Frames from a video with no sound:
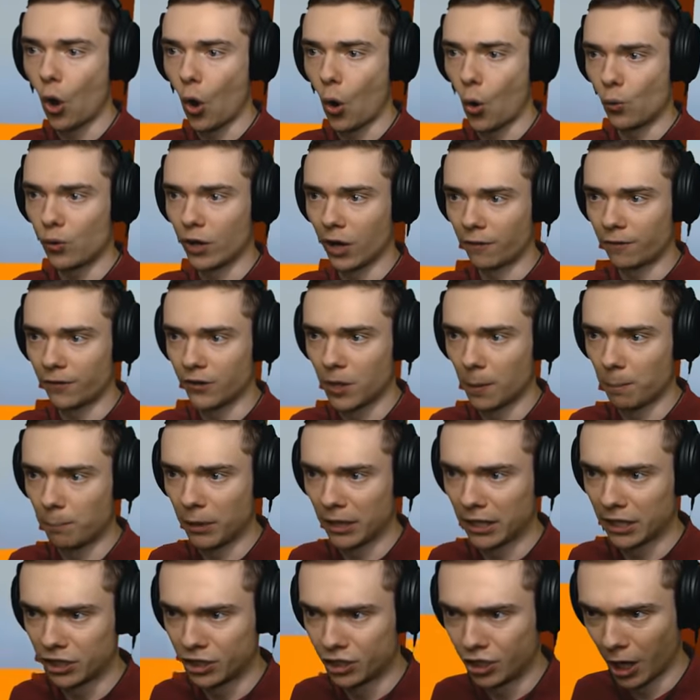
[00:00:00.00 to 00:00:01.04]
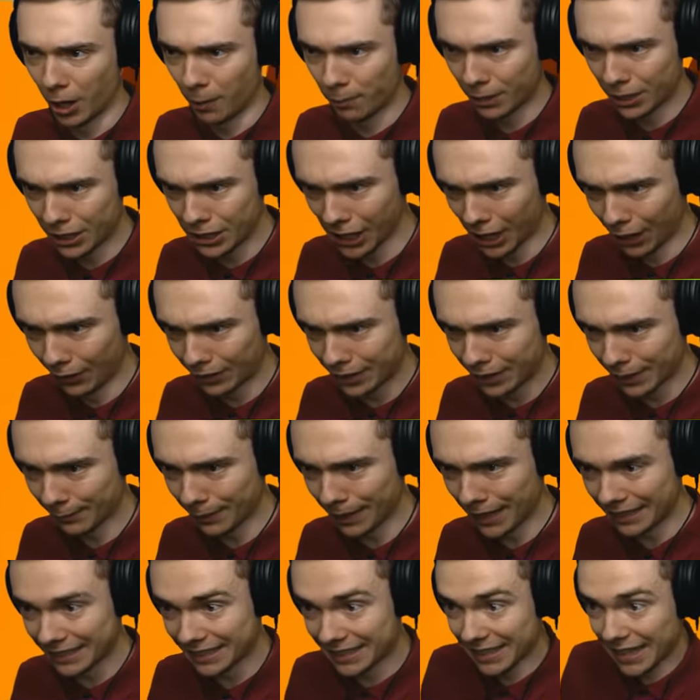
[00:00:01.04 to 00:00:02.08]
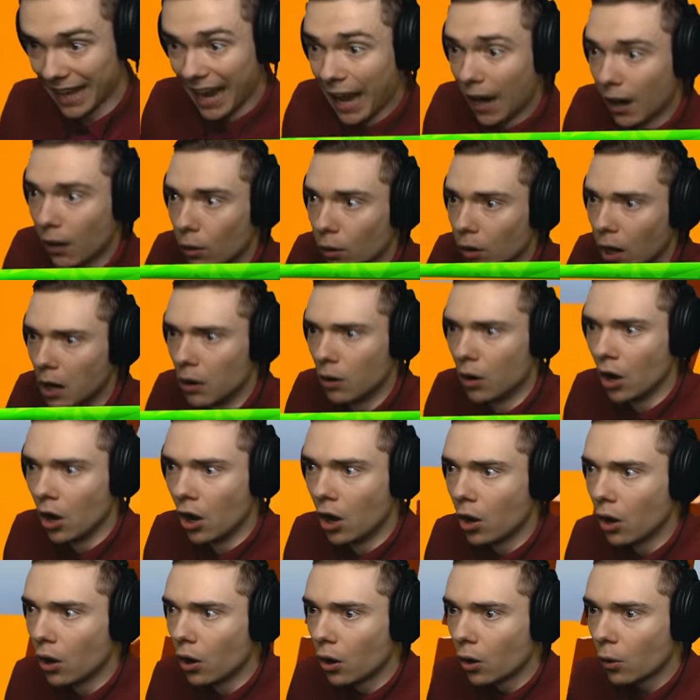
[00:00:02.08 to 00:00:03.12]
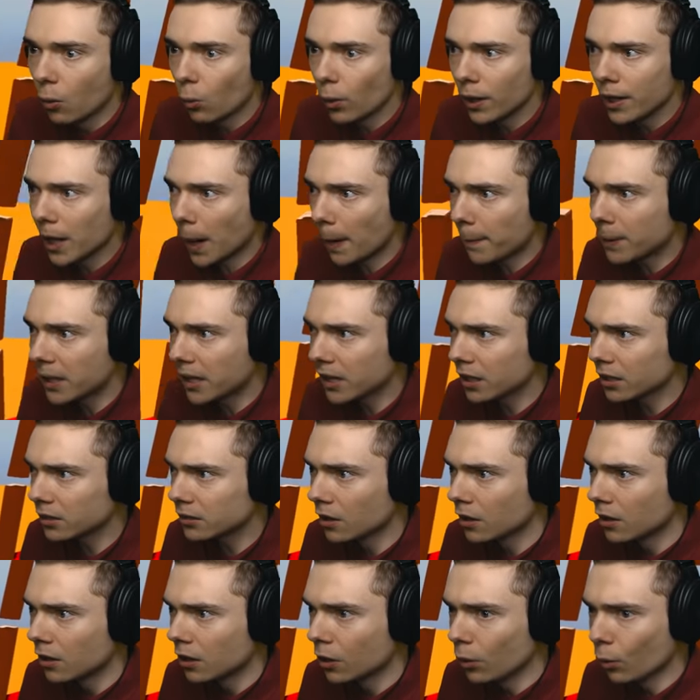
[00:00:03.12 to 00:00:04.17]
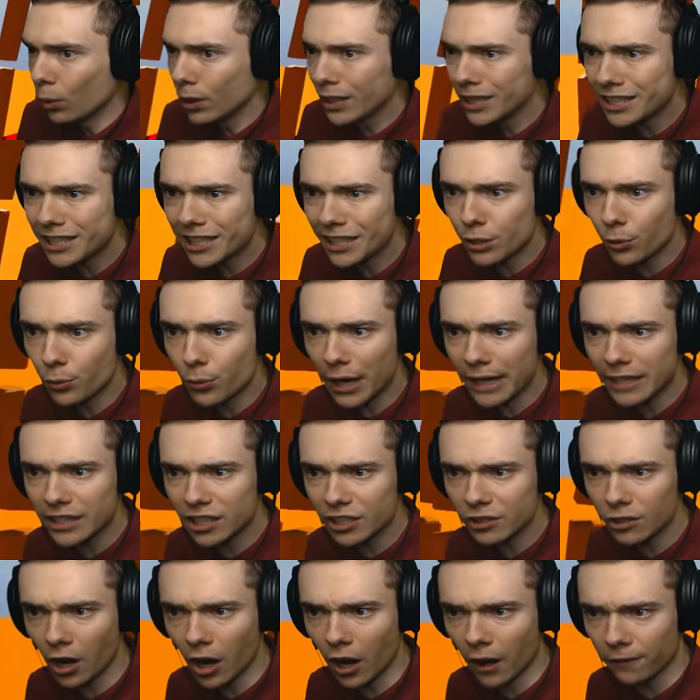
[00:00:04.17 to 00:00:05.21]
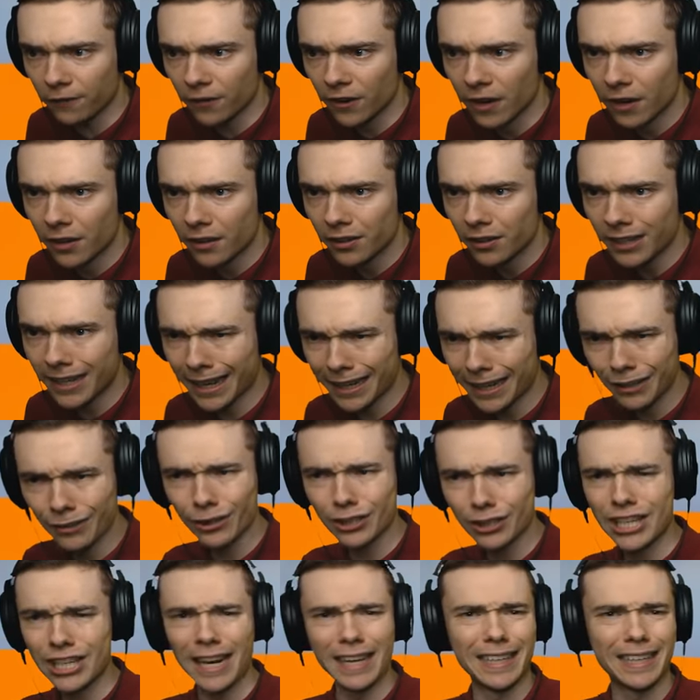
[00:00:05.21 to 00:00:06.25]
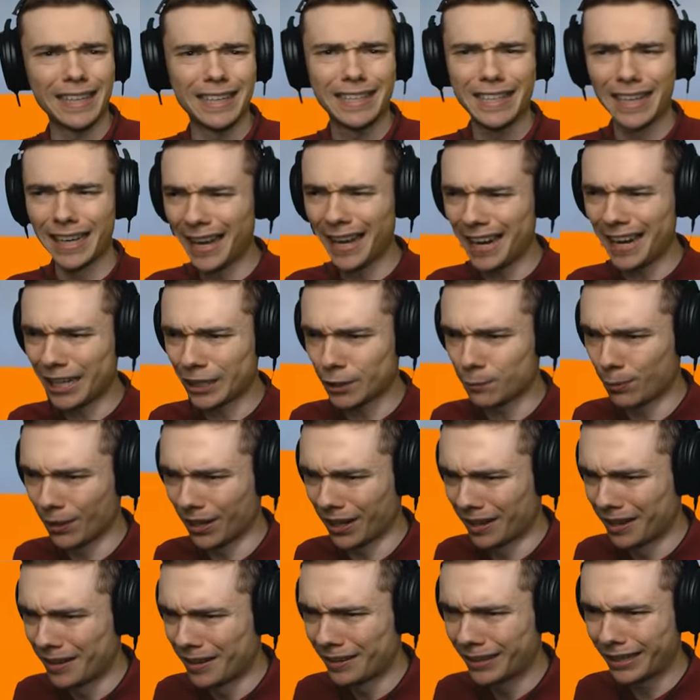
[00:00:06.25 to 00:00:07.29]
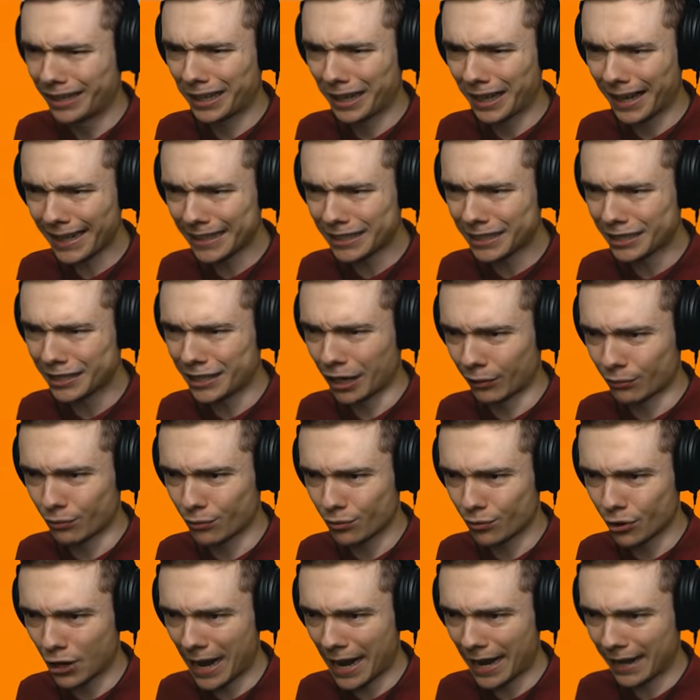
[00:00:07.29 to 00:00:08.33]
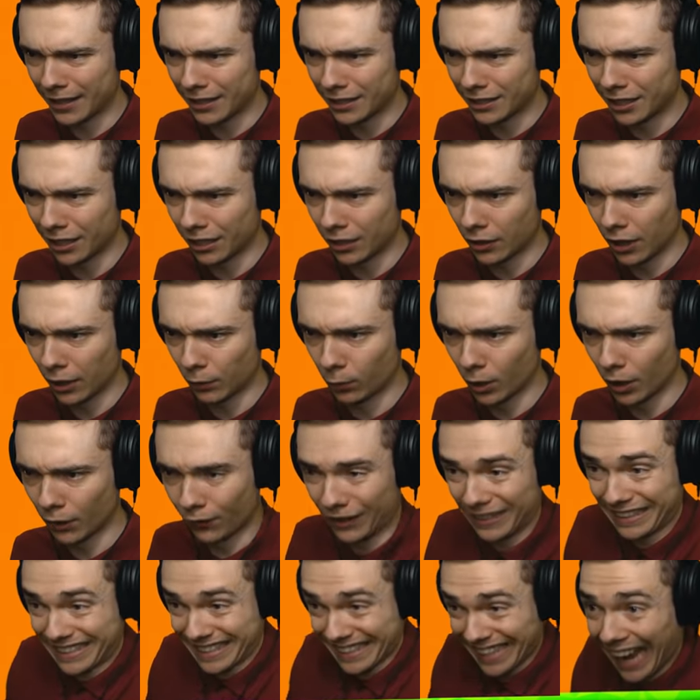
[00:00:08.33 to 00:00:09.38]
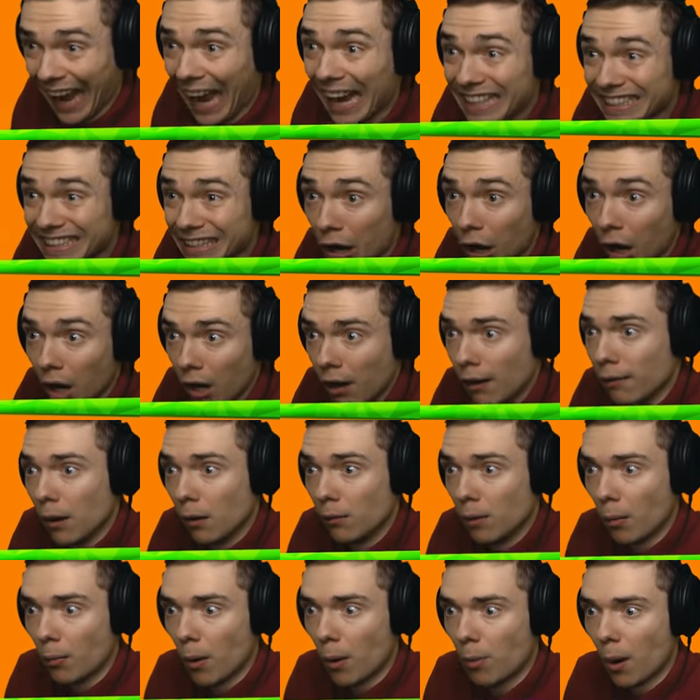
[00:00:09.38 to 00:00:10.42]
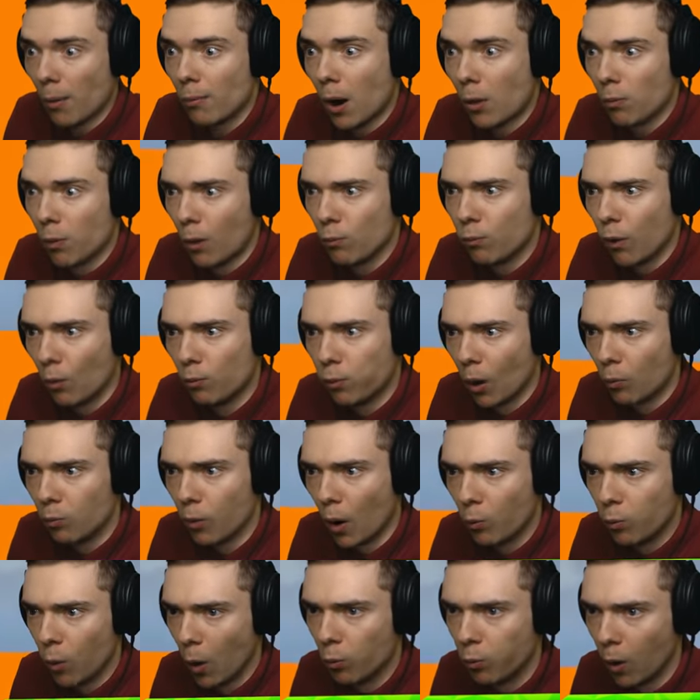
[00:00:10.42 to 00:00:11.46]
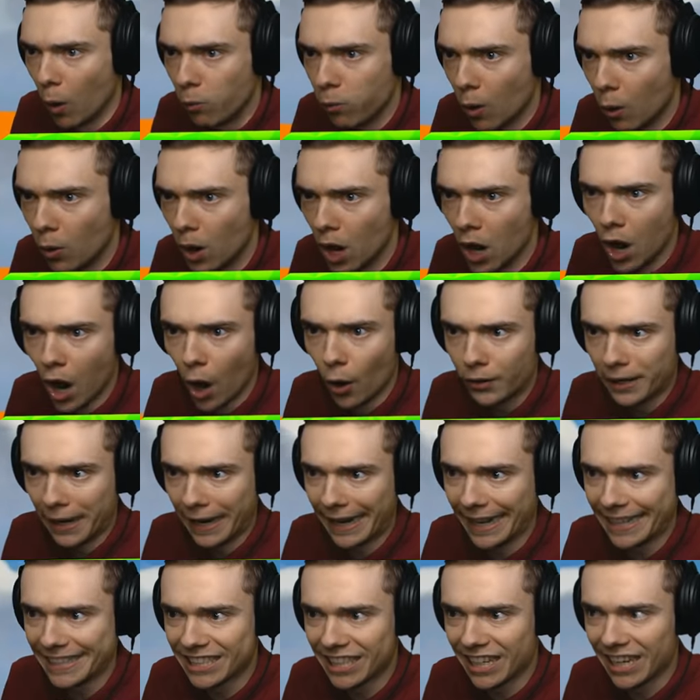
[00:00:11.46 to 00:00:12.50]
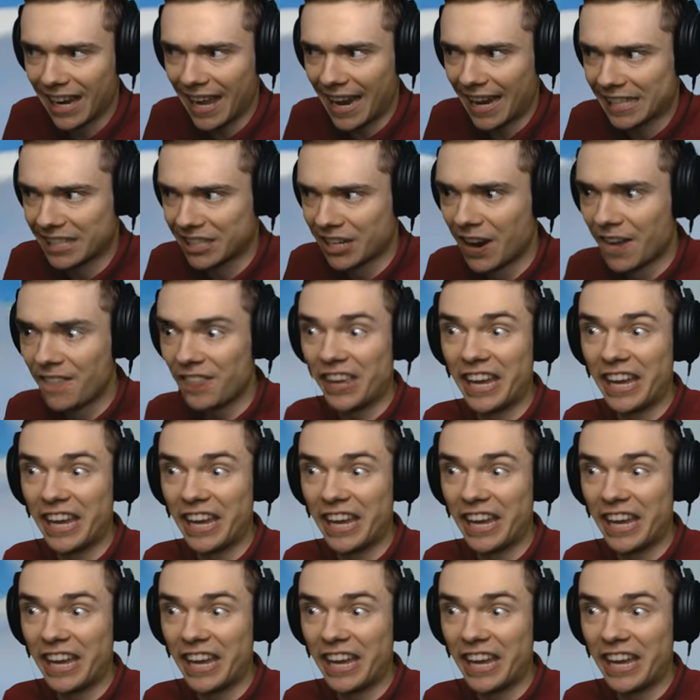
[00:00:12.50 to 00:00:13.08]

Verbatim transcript: Oh, now for the biggest jump. Yo, come on down. Oh, wait a minute. What is this red stuff? Kind of looks like glass, but glass is not red, is it? All right, what have we done? Oh, whoa, whoa, whoa, whoa, whoa, whoa, whoa, whoa, whoa. Okay, it's glass.